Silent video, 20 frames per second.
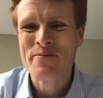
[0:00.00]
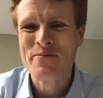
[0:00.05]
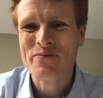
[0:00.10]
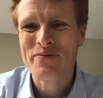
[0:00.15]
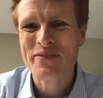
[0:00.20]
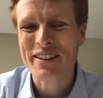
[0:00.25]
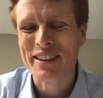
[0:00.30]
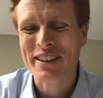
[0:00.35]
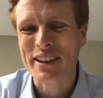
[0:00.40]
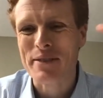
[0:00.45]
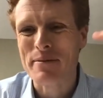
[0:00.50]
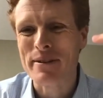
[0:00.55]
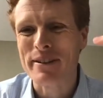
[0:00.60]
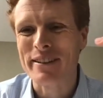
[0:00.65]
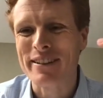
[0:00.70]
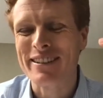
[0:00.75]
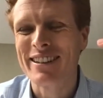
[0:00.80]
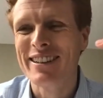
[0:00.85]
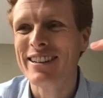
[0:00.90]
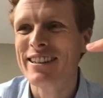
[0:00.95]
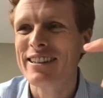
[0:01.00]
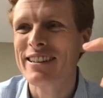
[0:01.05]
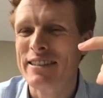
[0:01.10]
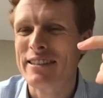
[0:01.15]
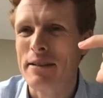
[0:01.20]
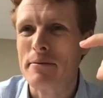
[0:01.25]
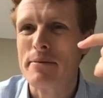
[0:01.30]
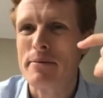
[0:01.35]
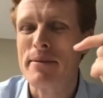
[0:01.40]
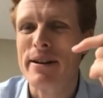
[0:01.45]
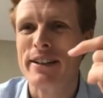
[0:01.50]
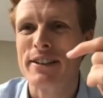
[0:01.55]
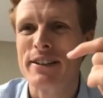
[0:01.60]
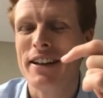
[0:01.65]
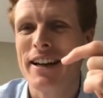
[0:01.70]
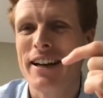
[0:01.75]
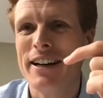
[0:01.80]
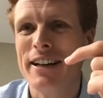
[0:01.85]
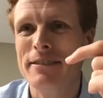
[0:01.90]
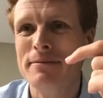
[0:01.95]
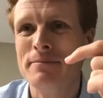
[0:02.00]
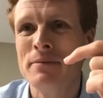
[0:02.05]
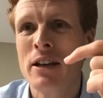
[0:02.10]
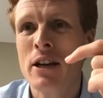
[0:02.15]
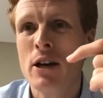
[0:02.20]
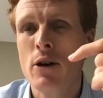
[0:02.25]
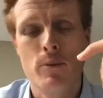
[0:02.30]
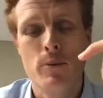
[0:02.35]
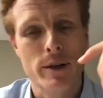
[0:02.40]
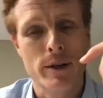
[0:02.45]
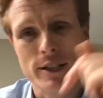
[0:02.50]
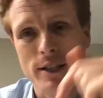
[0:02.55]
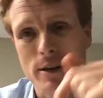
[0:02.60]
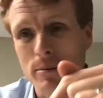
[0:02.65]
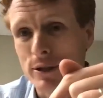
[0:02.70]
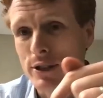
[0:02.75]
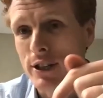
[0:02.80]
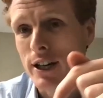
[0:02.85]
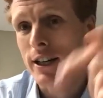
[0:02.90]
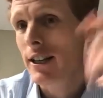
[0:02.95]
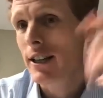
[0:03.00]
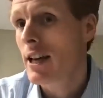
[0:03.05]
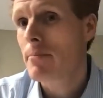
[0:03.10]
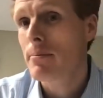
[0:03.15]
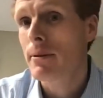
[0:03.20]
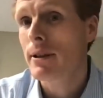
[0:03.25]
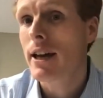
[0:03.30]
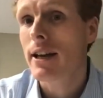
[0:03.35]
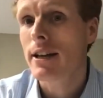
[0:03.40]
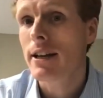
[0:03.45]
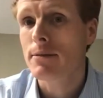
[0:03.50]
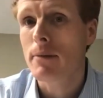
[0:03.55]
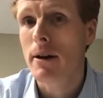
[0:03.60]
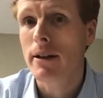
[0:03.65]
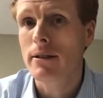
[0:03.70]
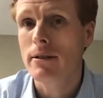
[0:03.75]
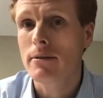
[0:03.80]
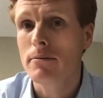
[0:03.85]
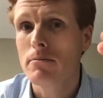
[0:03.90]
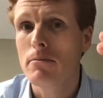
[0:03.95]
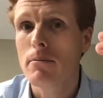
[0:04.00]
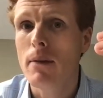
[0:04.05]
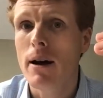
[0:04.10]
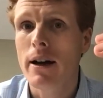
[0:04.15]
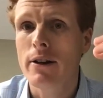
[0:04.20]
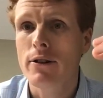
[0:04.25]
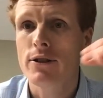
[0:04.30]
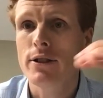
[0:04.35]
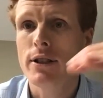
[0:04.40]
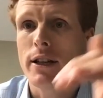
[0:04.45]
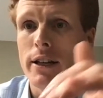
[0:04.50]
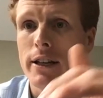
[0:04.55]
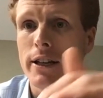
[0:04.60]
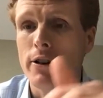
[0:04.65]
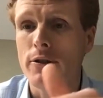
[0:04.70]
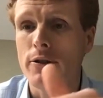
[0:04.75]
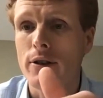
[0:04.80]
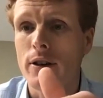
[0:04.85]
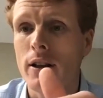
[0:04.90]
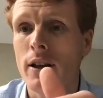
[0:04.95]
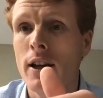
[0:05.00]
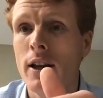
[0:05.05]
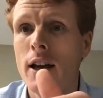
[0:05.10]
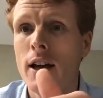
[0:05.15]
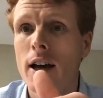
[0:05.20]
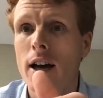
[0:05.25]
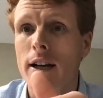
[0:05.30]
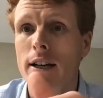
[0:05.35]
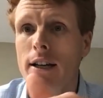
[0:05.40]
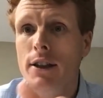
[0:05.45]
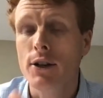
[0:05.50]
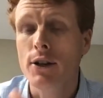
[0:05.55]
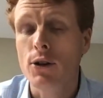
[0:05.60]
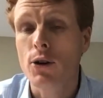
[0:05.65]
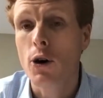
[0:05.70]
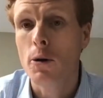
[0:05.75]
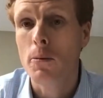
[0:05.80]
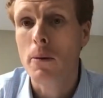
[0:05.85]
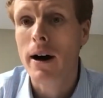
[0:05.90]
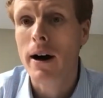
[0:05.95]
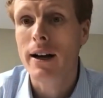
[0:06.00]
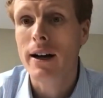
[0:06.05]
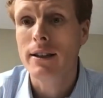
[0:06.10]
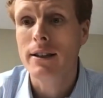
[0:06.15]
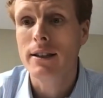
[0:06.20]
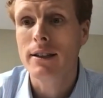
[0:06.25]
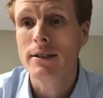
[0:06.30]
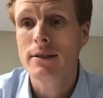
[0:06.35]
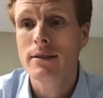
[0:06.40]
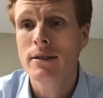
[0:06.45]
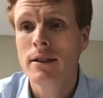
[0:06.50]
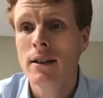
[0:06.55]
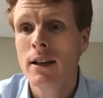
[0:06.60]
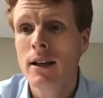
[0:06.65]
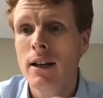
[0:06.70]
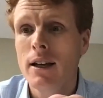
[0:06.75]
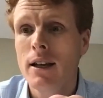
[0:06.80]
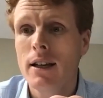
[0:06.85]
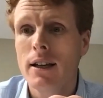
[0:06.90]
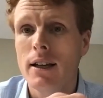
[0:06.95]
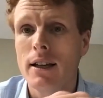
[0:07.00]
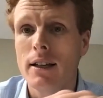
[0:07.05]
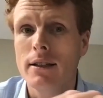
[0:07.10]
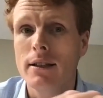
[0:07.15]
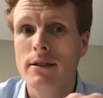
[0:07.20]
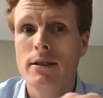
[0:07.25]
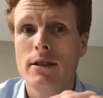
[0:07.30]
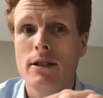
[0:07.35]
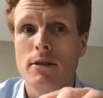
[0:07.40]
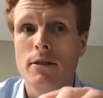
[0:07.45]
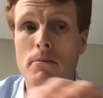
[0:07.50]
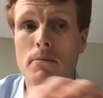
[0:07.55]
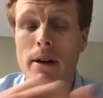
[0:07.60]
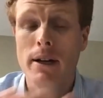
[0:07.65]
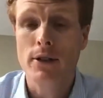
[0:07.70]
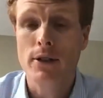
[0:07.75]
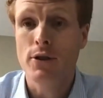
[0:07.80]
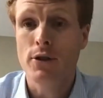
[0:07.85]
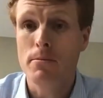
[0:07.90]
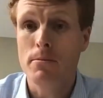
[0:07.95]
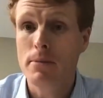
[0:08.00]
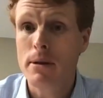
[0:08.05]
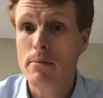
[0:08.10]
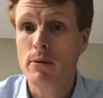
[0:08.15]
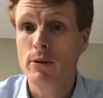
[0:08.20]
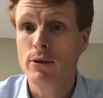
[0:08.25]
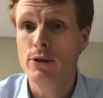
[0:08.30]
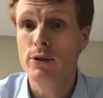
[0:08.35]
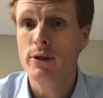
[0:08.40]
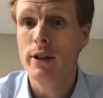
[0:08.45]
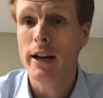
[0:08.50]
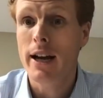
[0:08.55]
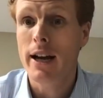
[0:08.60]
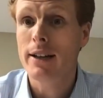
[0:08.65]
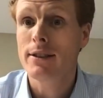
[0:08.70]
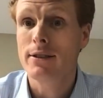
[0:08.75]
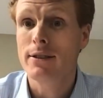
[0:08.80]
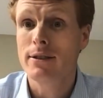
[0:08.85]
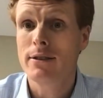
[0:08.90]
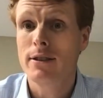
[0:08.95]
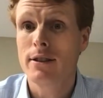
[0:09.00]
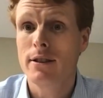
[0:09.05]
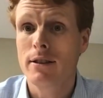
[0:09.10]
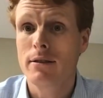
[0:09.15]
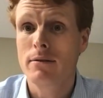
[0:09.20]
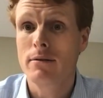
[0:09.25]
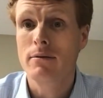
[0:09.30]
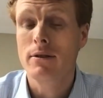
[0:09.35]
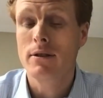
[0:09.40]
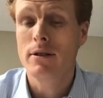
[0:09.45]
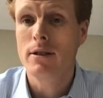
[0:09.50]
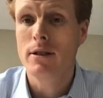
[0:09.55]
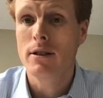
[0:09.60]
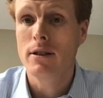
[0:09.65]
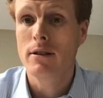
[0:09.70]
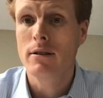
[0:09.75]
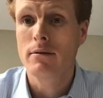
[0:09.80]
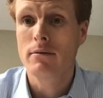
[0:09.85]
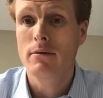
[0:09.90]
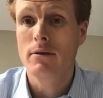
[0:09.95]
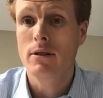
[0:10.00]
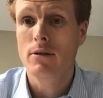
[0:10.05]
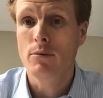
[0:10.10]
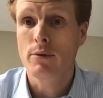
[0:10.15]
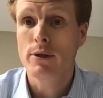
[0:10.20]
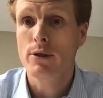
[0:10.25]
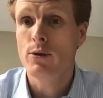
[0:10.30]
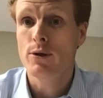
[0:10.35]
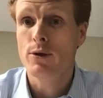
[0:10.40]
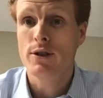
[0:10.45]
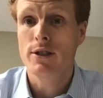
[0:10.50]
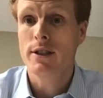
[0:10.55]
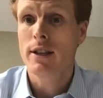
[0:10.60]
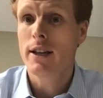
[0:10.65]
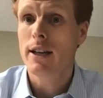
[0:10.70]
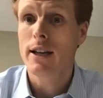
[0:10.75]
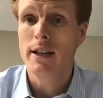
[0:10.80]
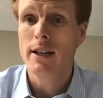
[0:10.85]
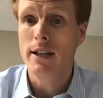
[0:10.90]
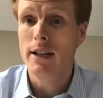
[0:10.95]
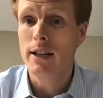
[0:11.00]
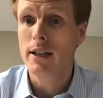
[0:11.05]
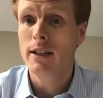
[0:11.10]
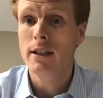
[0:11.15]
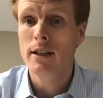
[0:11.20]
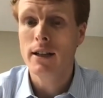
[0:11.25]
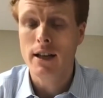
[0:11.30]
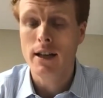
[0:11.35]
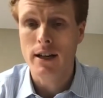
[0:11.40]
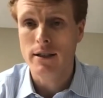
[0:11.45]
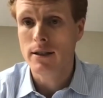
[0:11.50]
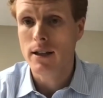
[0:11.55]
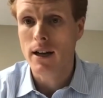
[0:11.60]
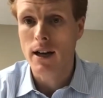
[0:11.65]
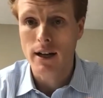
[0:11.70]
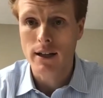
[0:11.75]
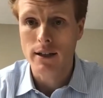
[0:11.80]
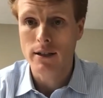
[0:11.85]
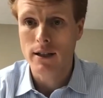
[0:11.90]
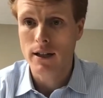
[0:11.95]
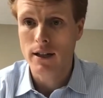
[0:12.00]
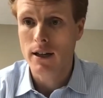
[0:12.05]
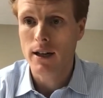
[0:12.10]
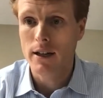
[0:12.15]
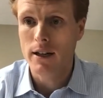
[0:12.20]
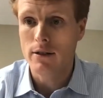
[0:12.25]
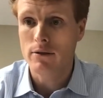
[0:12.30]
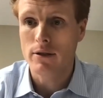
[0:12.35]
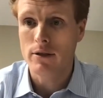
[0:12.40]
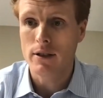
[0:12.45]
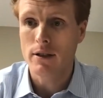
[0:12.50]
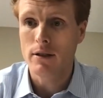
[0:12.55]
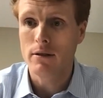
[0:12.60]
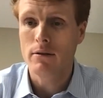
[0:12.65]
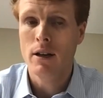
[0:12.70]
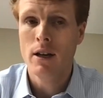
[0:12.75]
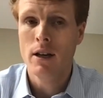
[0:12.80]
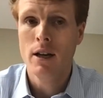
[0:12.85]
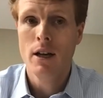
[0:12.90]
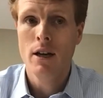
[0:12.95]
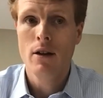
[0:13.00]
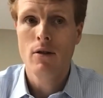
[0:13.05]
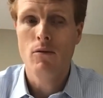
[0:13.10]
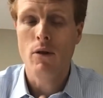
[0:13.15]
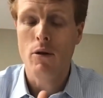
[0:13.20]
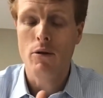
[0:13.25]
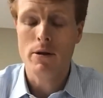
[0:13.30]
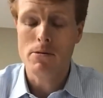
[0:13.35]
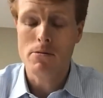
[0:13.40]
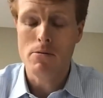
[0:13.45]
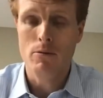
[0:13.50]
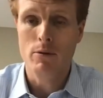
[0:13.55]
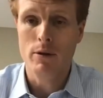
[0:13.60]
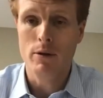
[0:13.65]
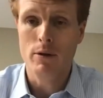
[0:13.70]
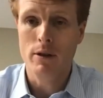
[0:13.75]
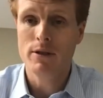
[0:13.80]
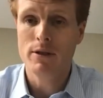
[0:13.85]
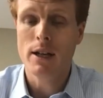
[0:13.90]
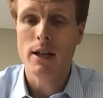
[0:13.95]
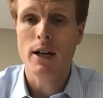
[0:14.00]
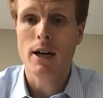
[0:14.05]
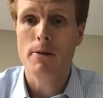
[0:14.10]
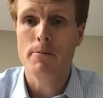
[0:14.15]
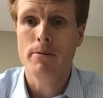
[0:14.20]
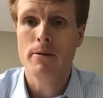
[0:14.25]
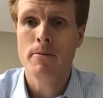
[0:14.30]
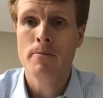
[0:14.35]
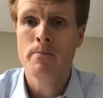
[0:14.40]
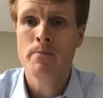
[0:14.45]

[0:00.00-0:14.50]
Let me make, we can double check on that, but that is my understanding here. And that, again, the goal behind this is to make sure that people do get access to the resources that they need. And it's not, I don't think that, well, we have set up